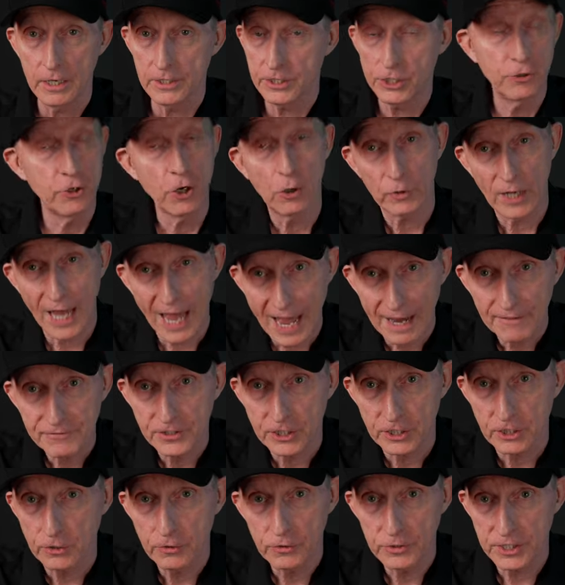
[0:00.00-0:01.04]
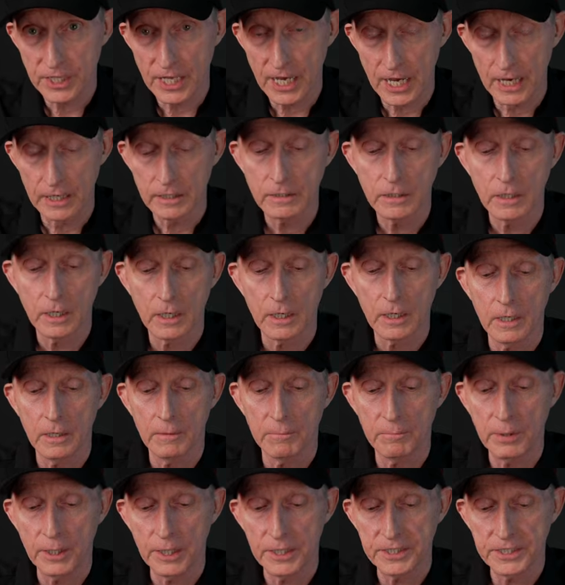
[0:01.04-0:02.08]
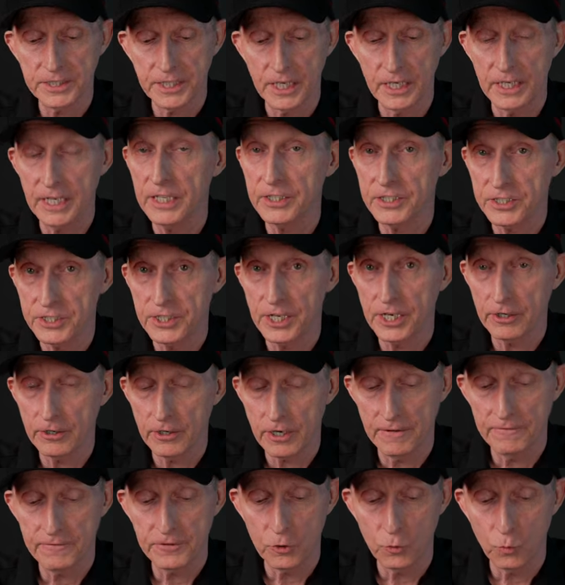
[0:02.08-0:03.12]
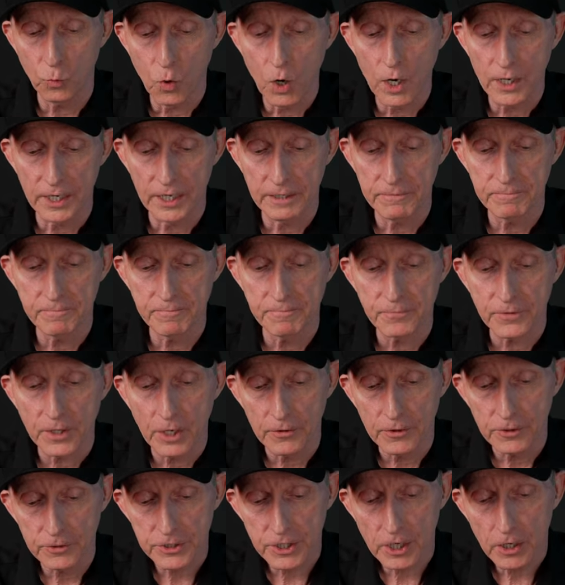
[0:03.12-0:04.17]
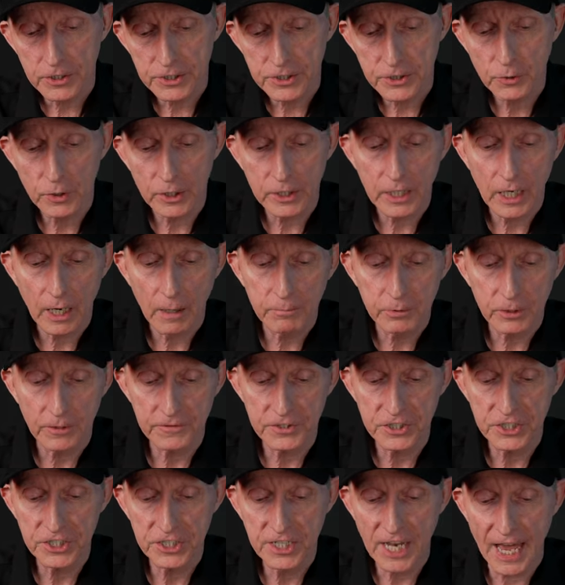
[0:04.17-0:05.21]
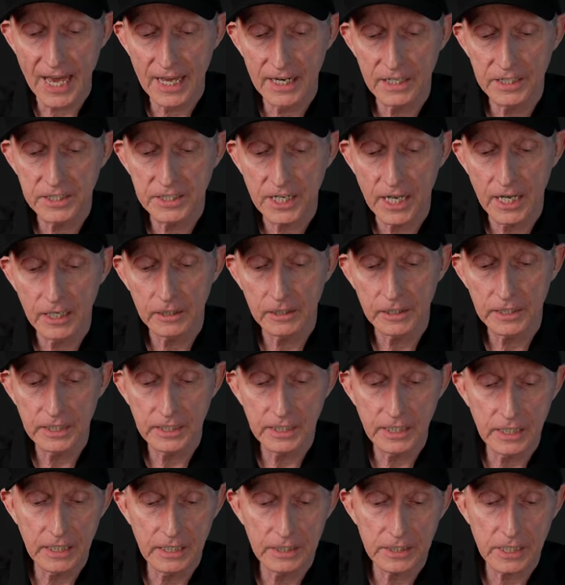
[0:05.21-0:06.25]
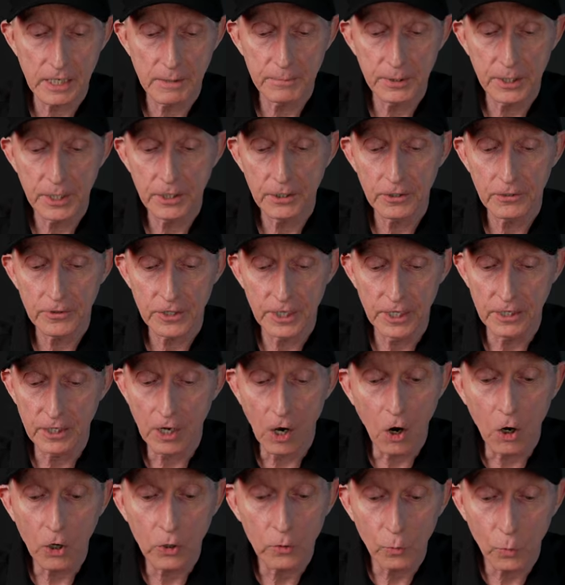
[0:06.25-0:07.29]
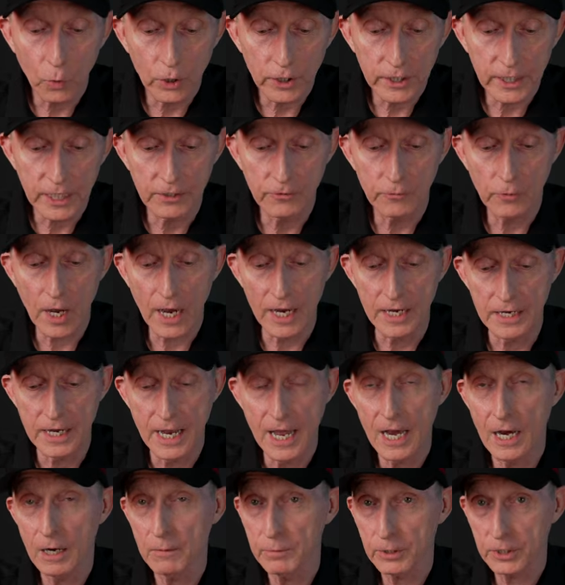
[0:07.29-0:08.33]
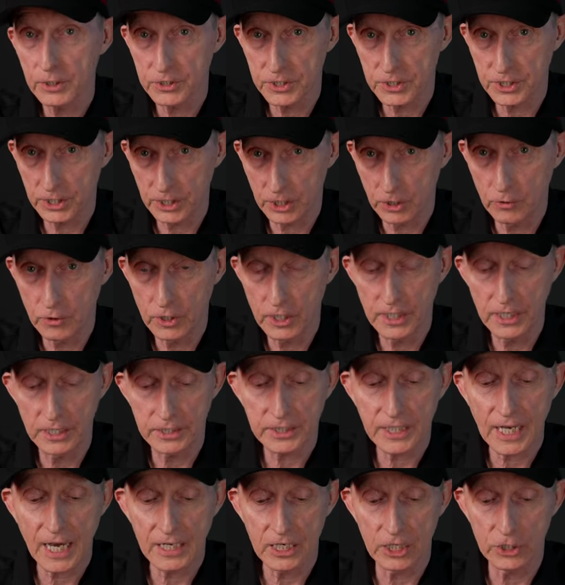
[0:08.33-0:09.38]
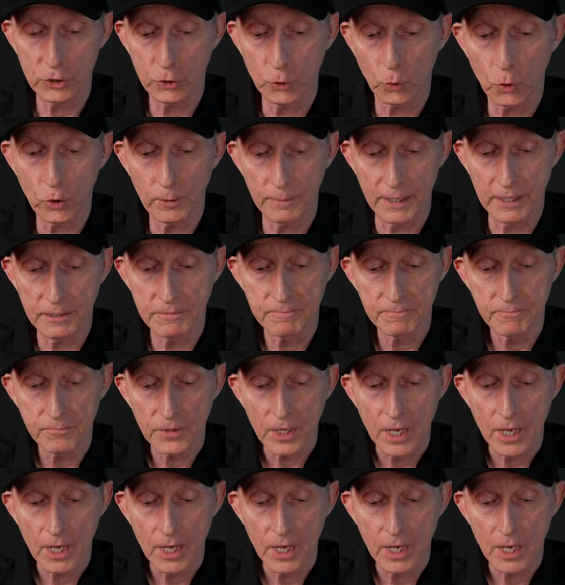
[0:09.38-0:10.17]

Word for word: You don't have to use that, but it's there if you want it. There's also a couple of status LEDs up here that aren't working right now because the unit is kind of dormant.